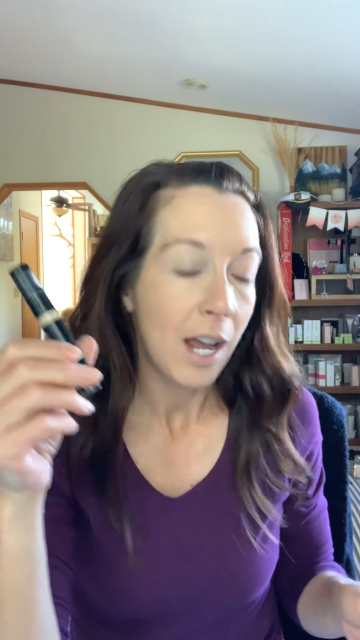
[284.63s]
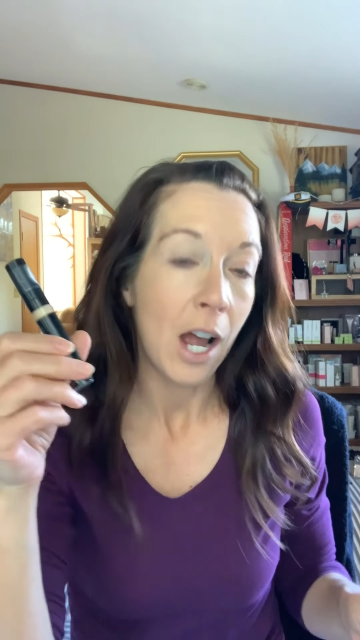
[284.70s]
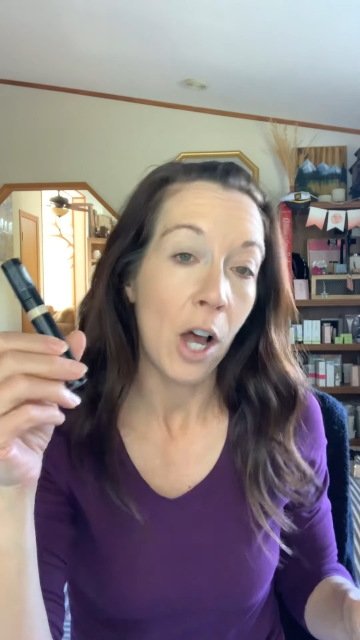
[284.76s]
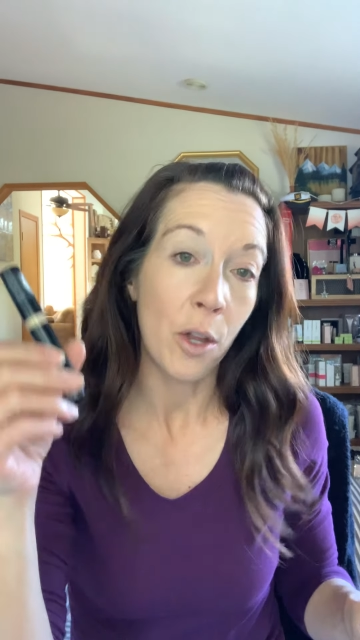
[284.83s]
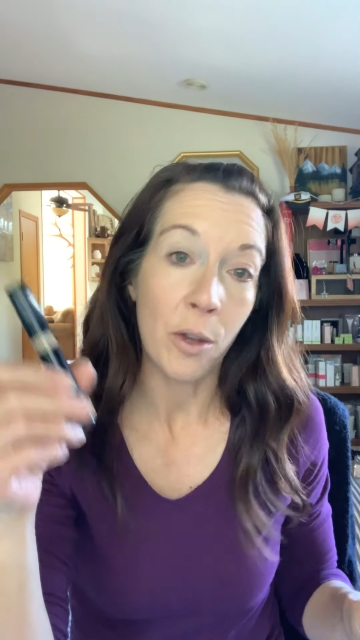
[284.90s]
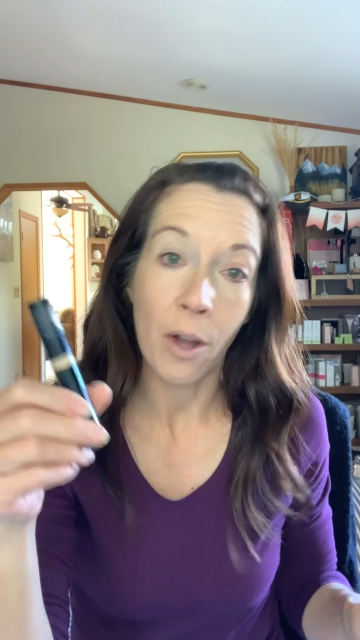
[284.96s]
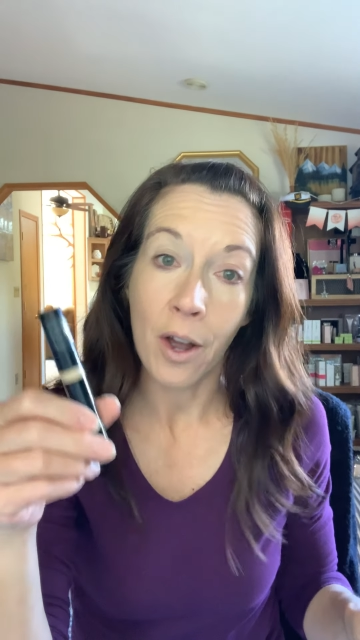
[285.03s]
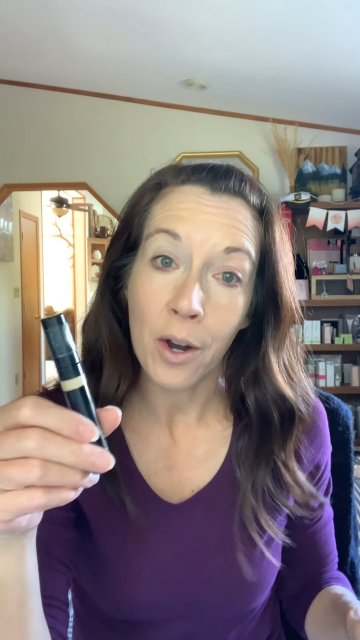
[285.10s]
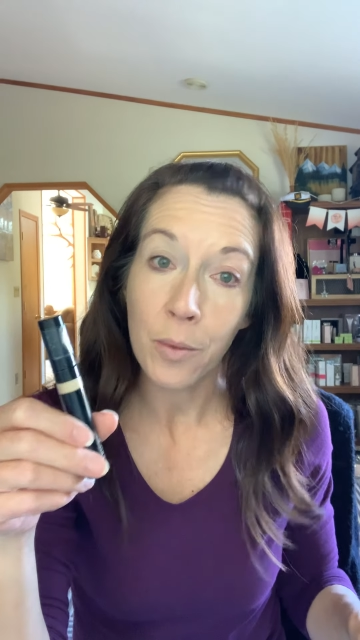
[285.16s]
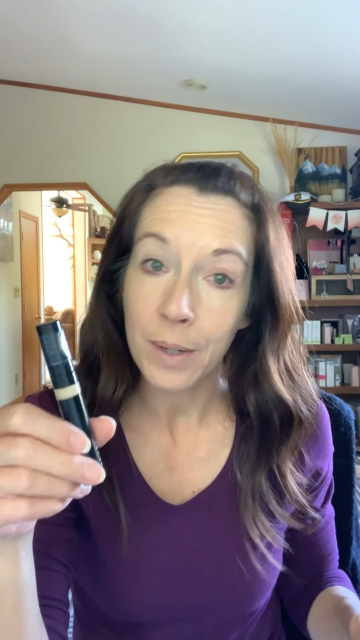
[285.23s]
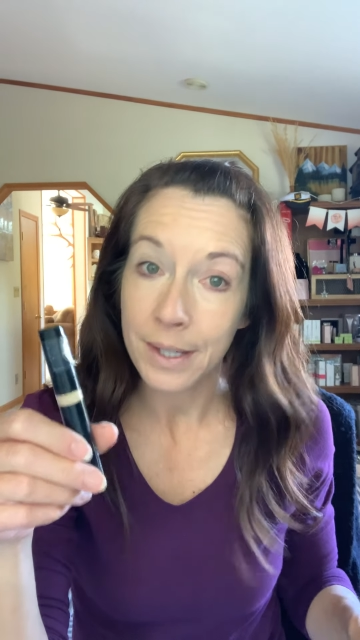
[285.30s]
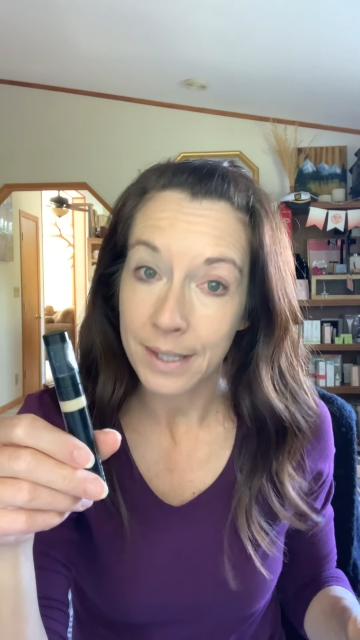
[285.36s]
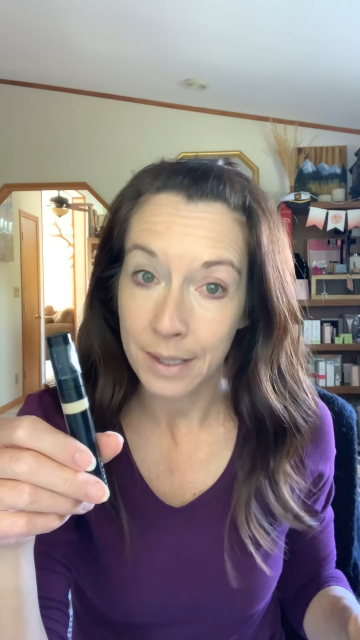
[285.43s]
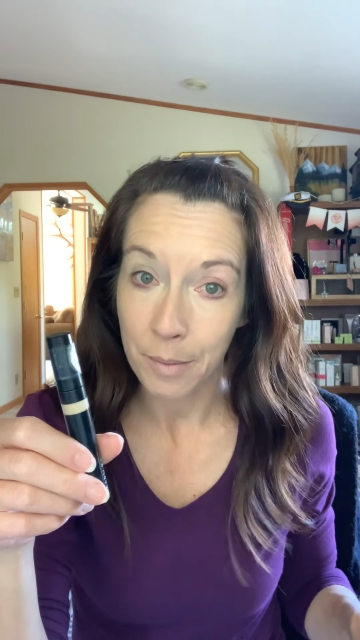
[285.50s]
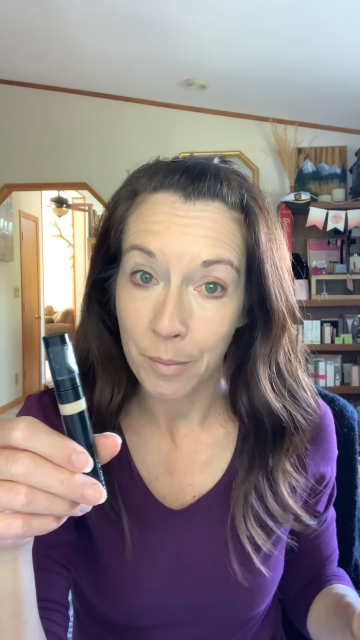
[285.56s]
along
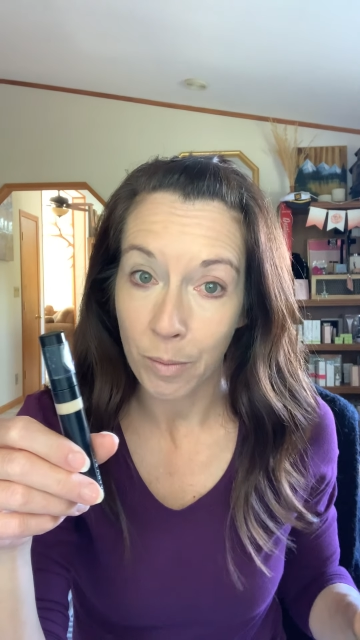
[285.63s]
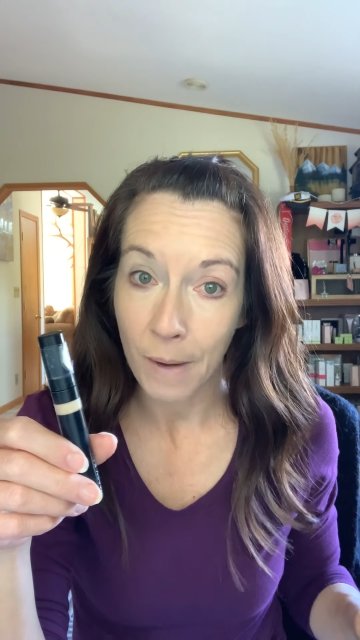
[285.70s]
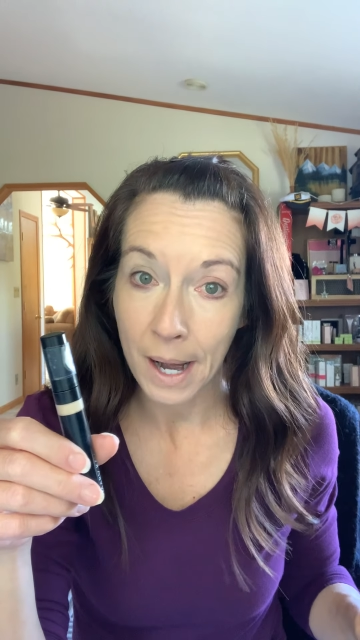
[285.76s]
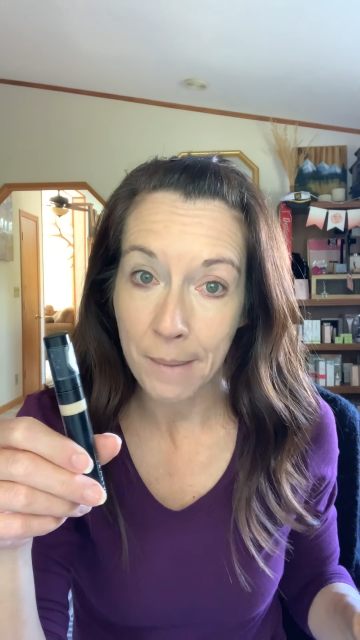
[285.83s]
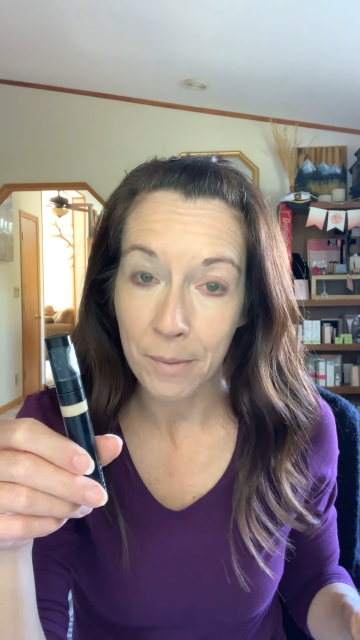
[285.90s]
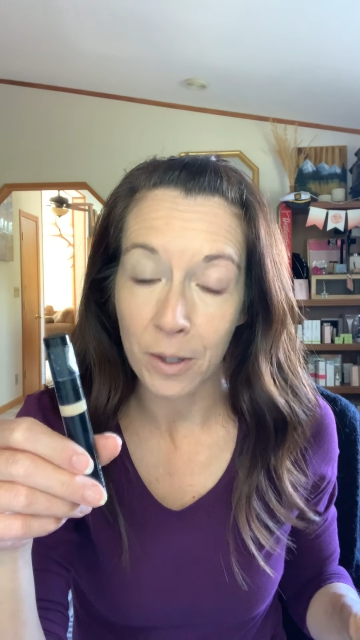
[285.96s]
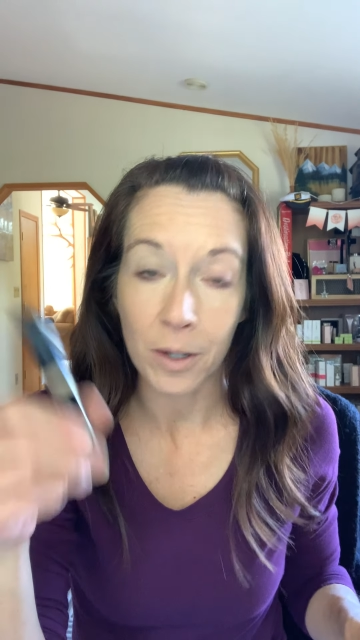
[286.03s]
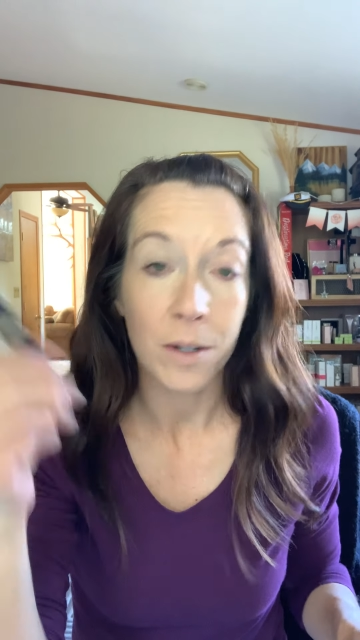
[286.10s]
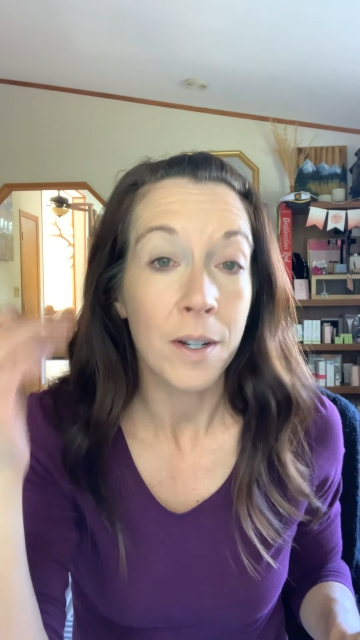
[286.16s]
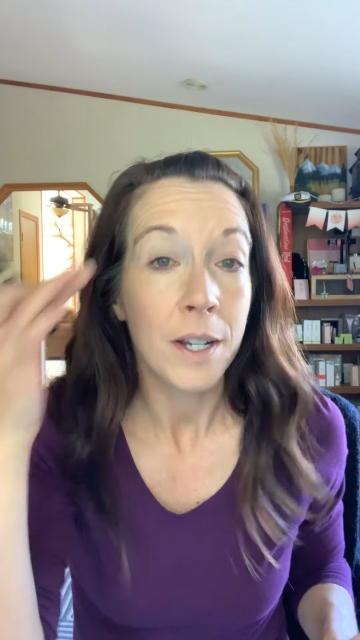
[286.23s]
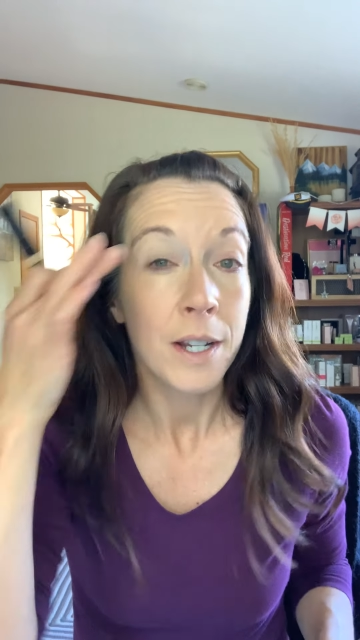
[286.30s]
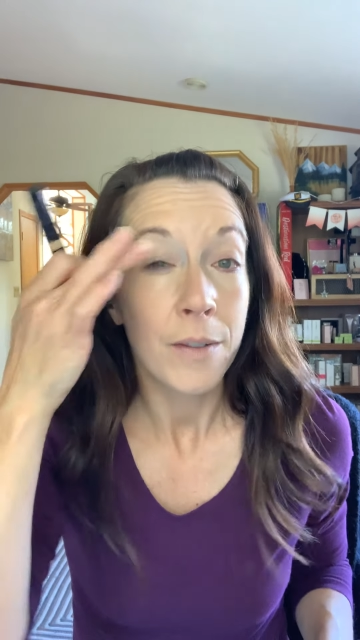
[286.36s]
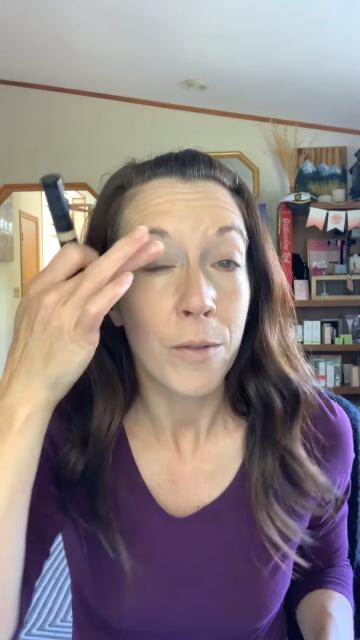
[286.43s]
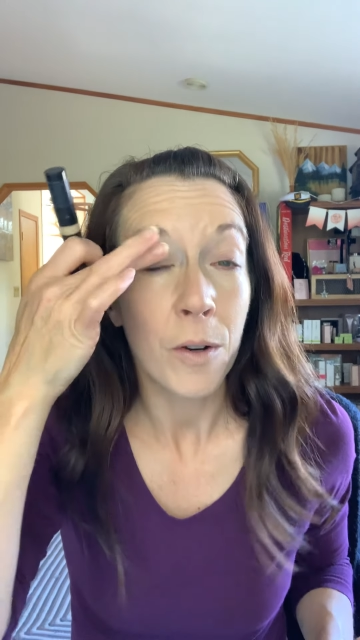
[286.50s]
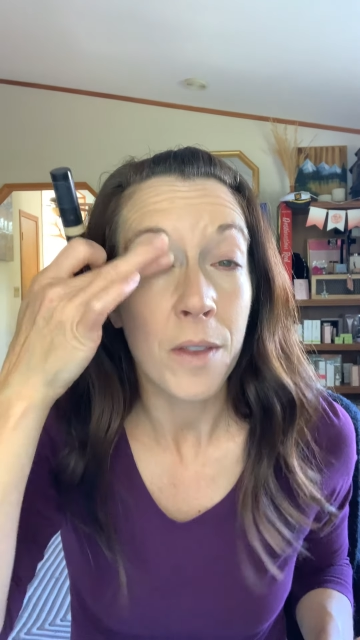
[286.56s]
with some primer
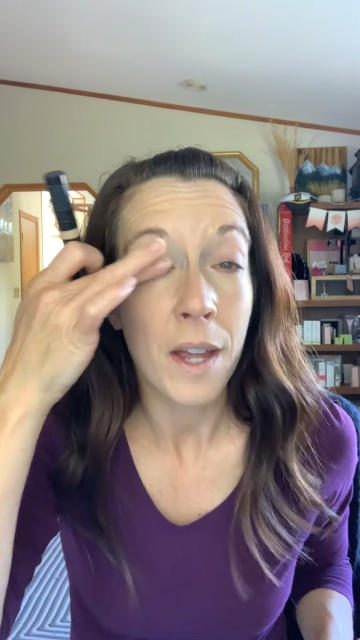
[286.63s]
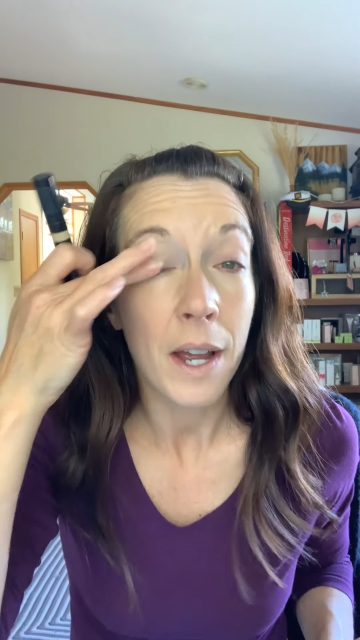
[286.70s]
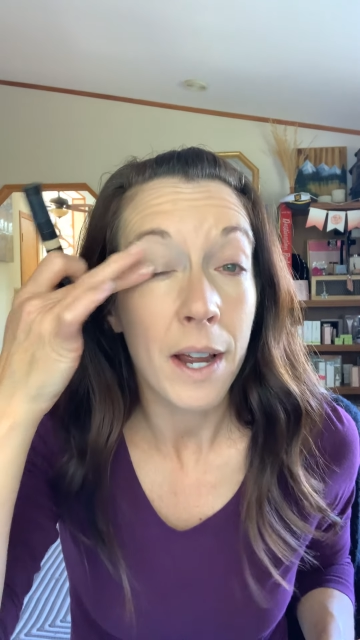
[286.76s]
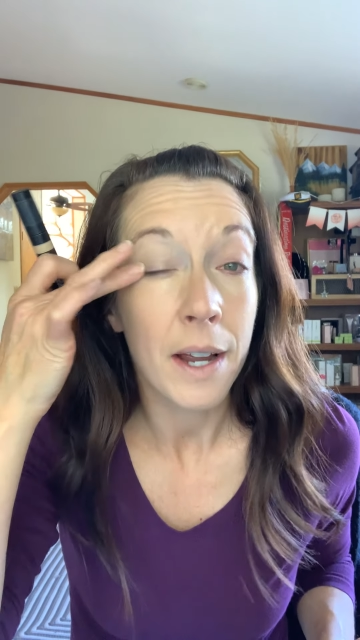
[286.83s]
for the